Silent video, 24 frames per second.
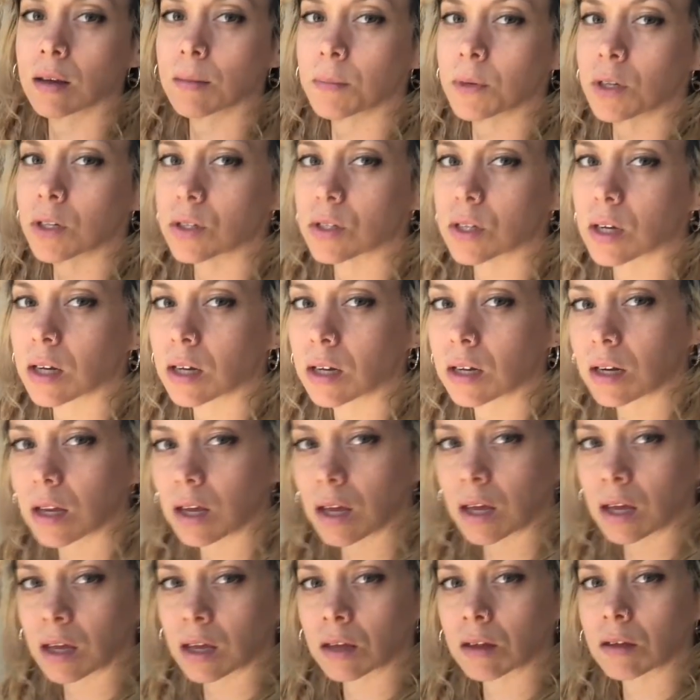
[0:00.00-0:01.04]
I'm going to try and
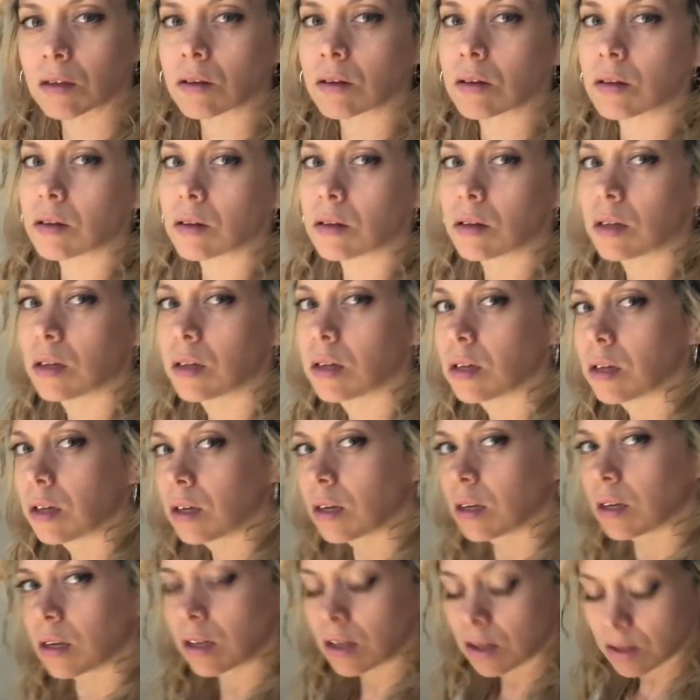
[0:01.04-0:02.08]
angle
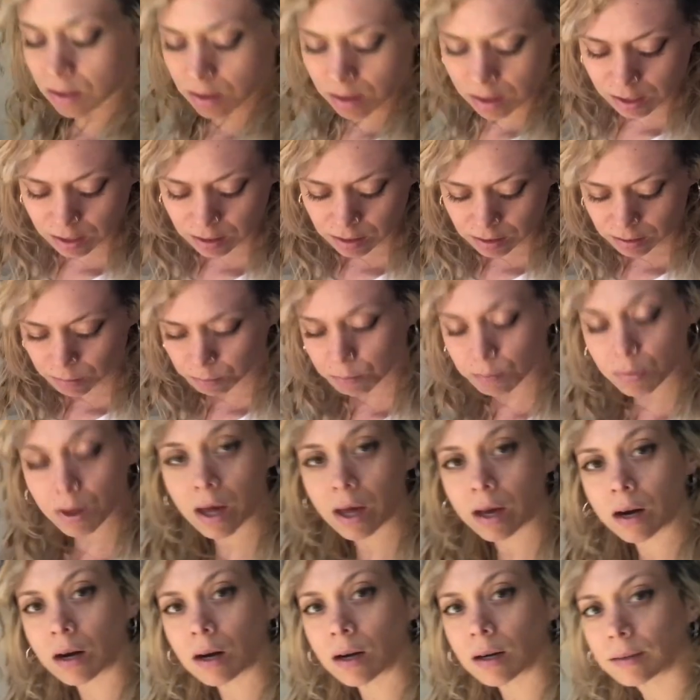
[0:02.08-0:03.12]
this
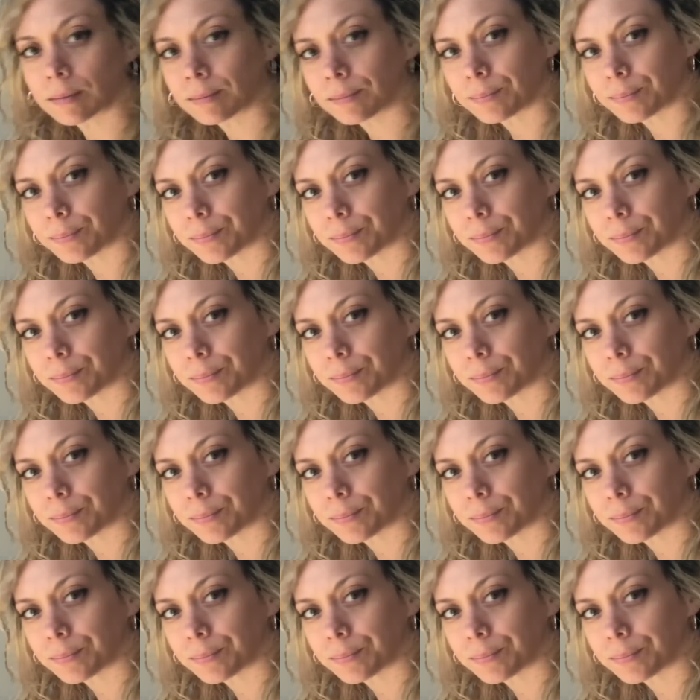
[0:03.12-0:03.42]
better.